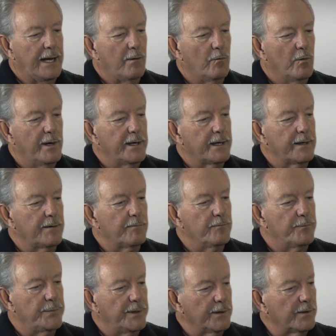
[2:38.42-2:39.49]

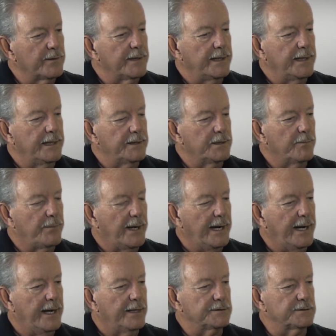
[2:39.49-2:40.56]
when building in the
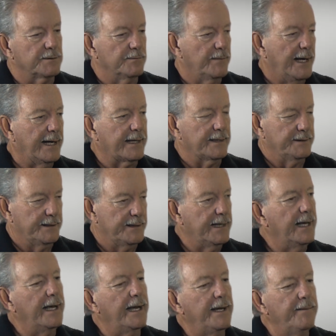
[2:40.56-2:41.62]
past and back in the
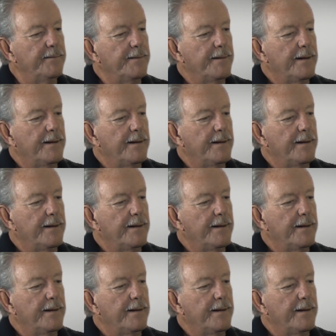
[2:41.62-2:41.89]
day,